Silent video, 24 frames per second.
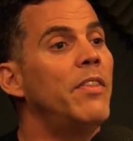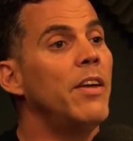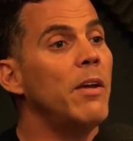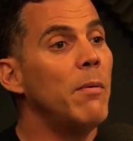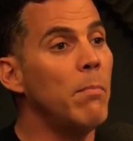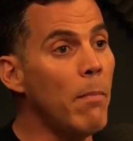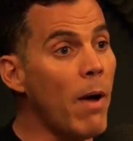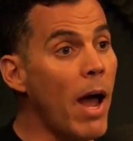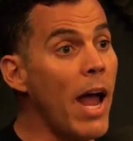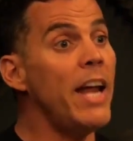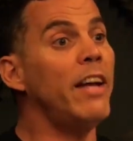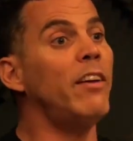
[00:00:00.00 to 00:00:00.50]

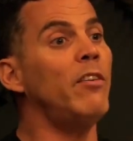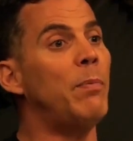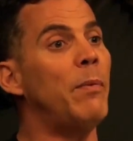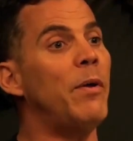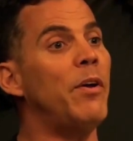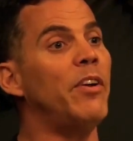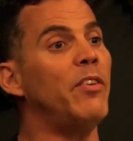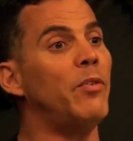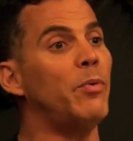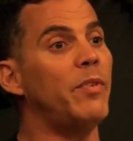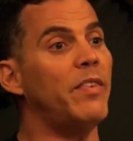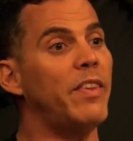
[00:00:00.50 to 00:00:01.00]
My
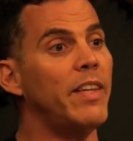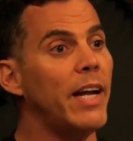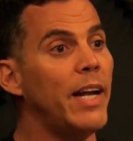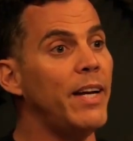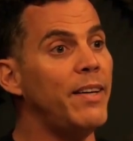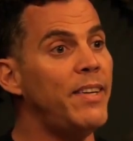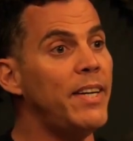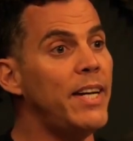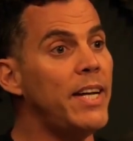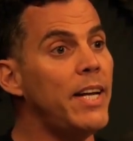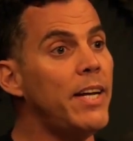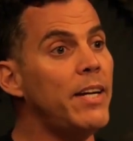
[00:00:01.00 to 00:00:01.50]
experience was that I
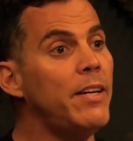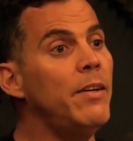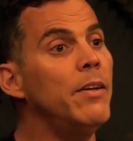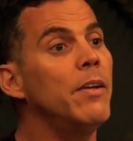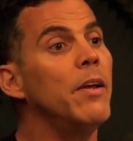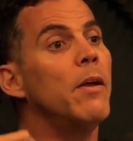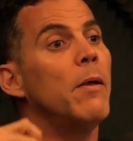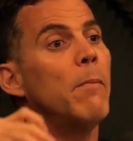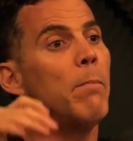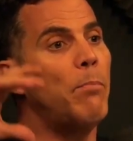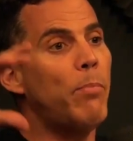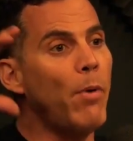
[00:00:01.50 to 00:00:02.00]
did,
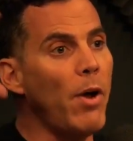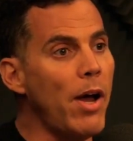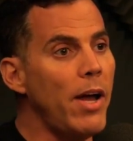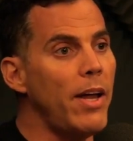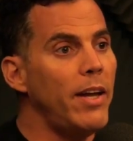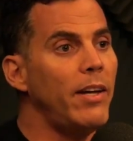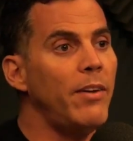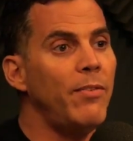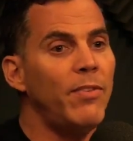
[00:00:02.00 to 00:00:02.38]
but if